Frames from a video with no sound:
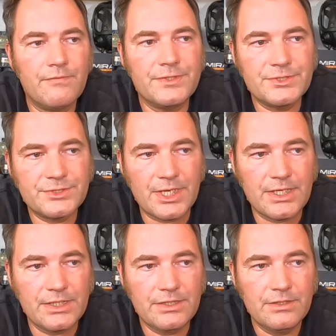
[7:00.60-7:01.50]
of
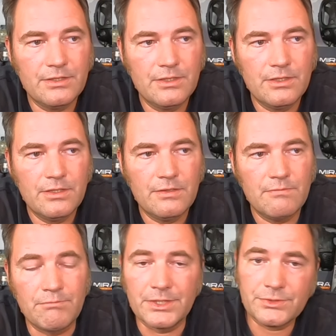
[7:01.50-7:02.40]
insane,
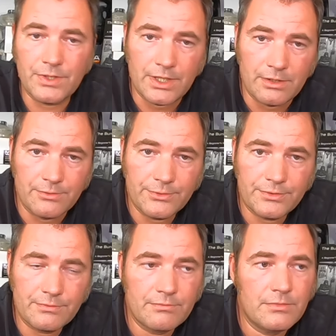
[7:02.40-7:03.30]
mental
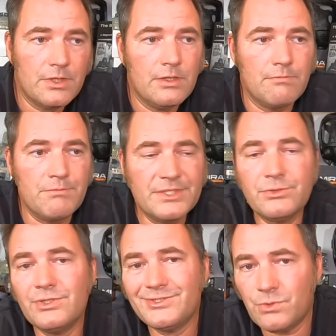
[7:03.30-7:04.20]
health,
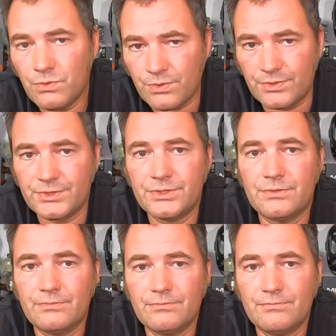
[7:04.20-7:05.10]
mental
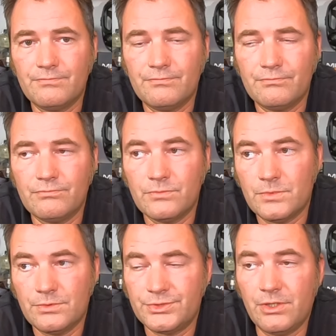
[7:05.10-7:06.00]
disorders.
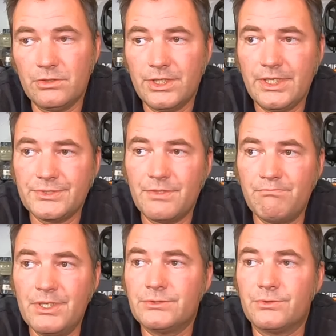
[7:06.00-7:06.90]
Start looking at
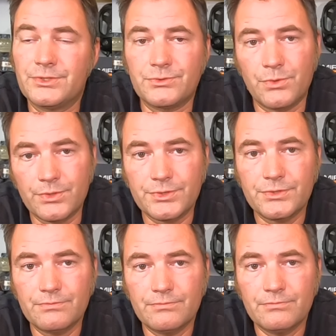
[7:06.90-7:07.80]
some mental
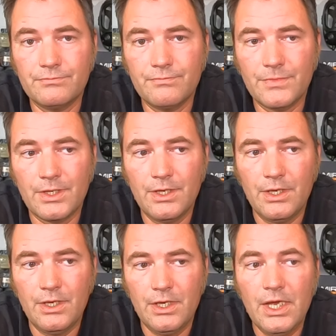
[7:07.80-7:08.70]
disorders.
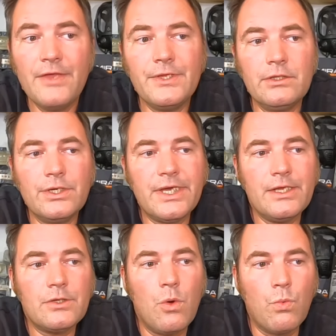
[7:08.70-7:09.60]
And then look
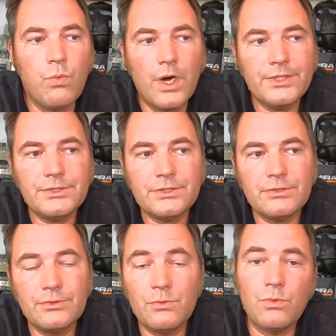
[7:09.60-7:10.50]
at
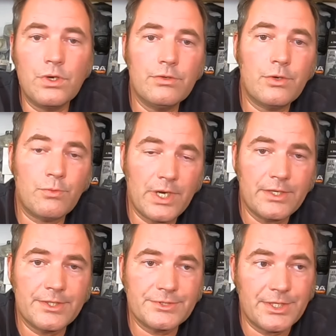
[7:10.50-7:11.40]
what the world
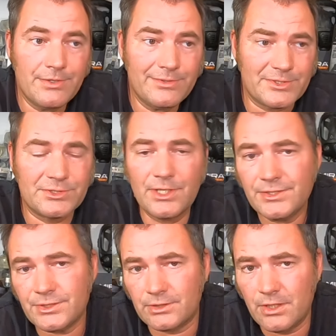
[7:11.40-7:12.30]
around us, here in the
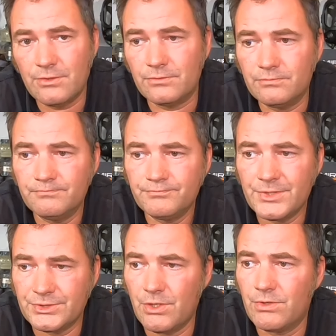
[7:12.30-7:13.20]
States alone,
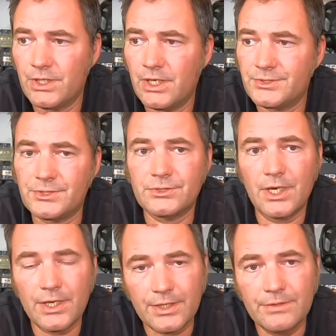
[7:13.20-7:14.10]
is going on in
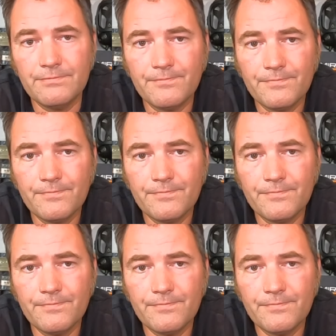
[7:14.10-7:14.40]
society.